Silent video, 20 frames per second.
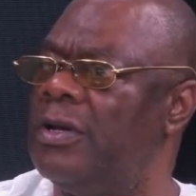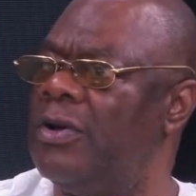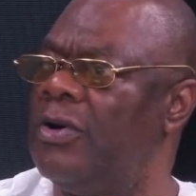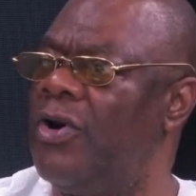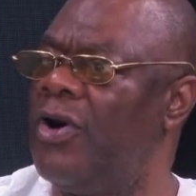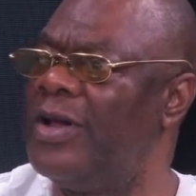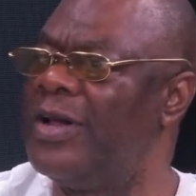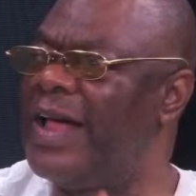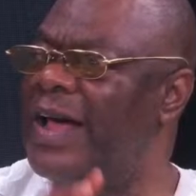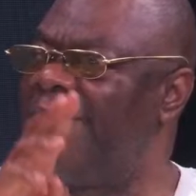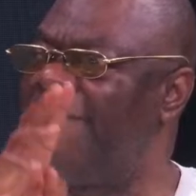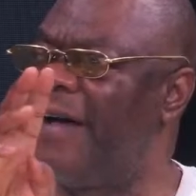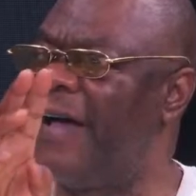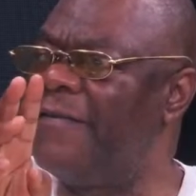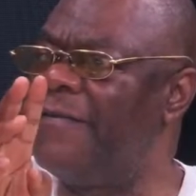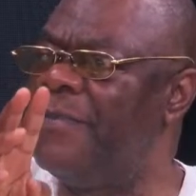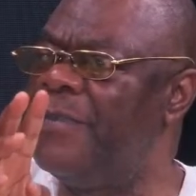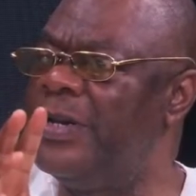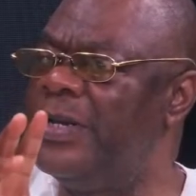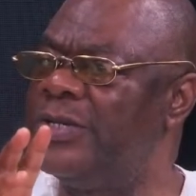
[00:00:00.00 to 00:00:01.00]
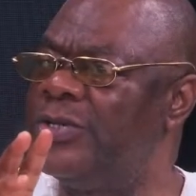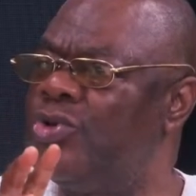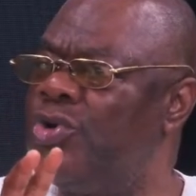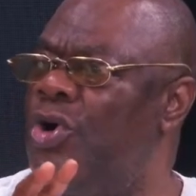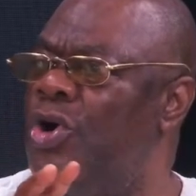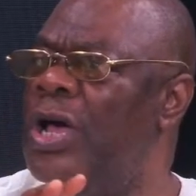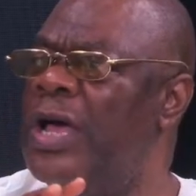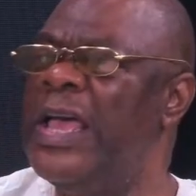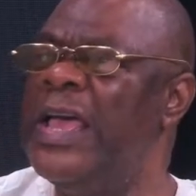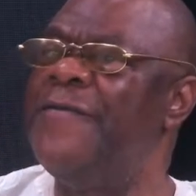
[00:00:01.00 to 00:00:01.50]
under 5 minutes.
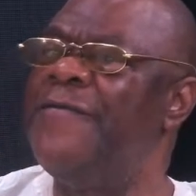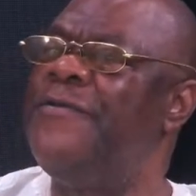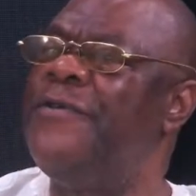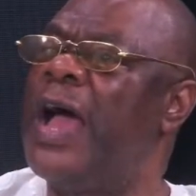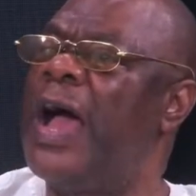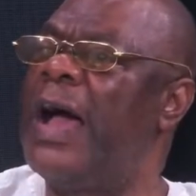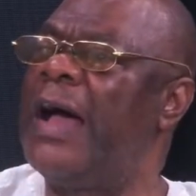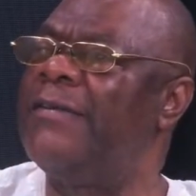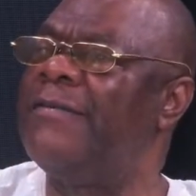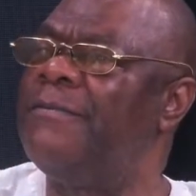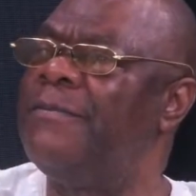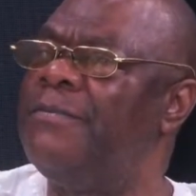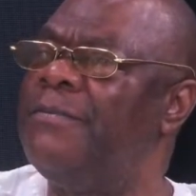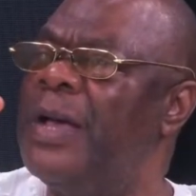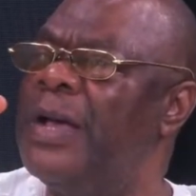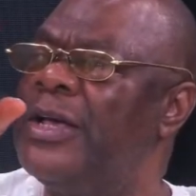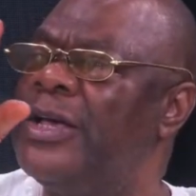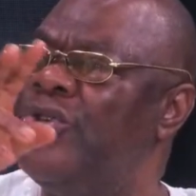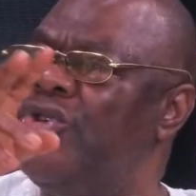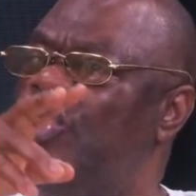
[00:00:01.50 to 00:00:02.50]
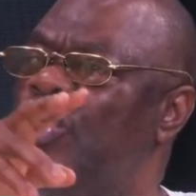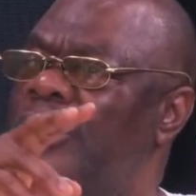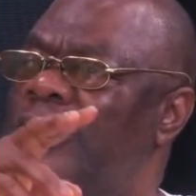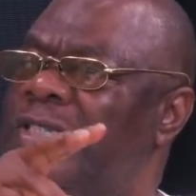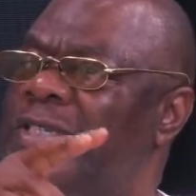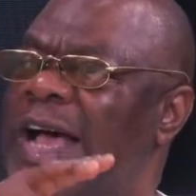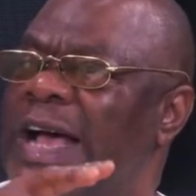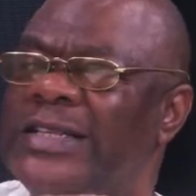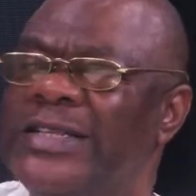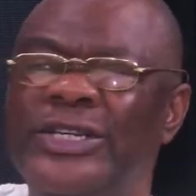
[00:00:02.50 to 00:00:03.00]
So if you are making your
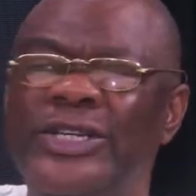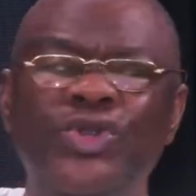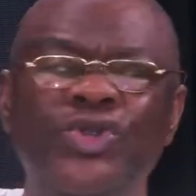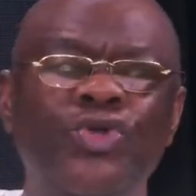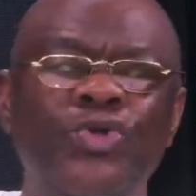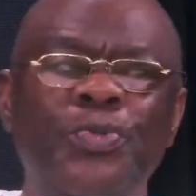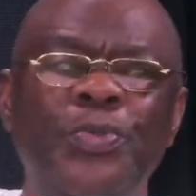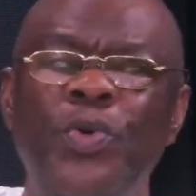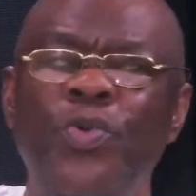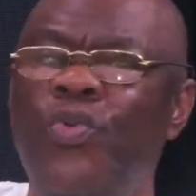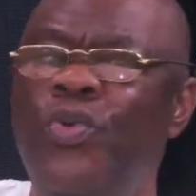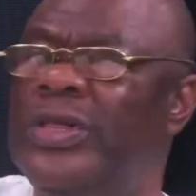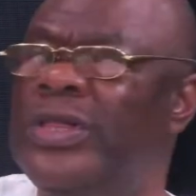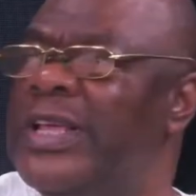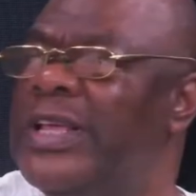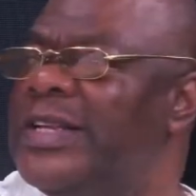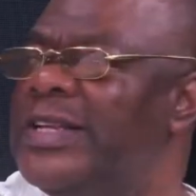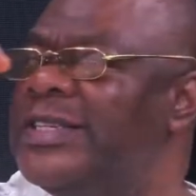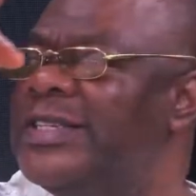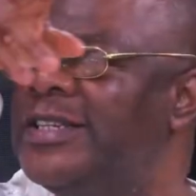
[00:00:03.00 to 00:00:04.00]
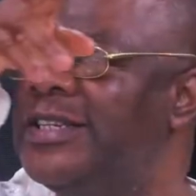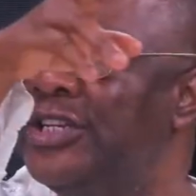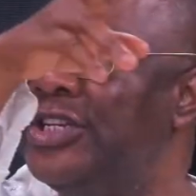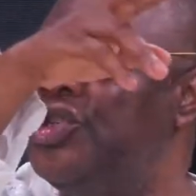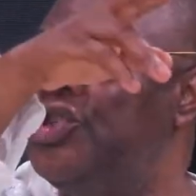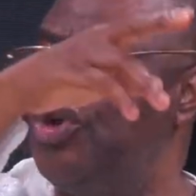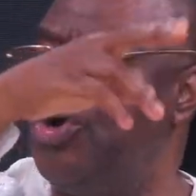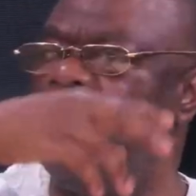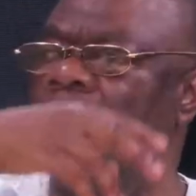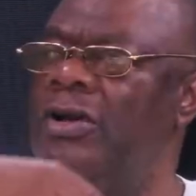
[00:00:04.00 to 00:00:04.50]
search, it should be within this
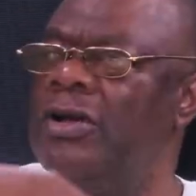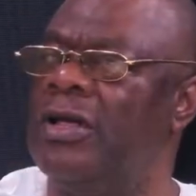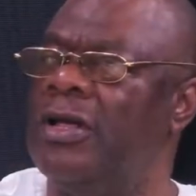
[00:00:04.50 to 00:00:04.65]
region.